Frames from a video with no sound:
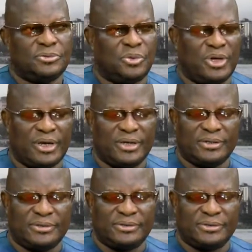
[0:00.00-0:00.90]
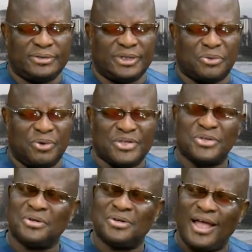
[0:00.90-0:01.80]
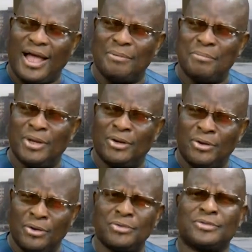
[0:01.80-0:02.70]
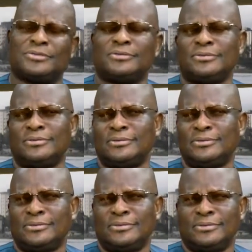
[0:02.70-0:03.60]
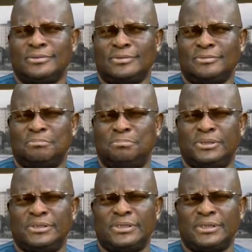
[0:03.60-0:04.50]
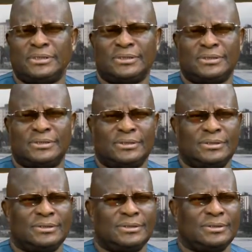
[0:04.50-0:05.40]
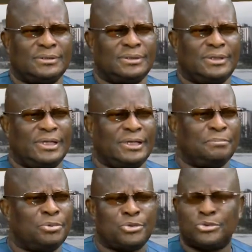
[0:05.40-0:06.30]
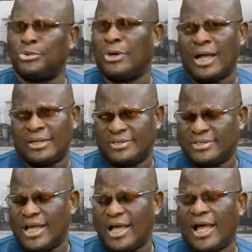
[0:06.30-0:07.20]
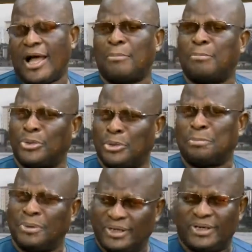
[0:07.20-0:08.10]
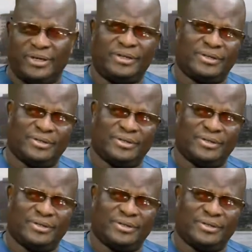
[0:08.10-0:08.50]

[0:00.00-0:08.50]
Well, it's a question I may not be able to answer appropriately.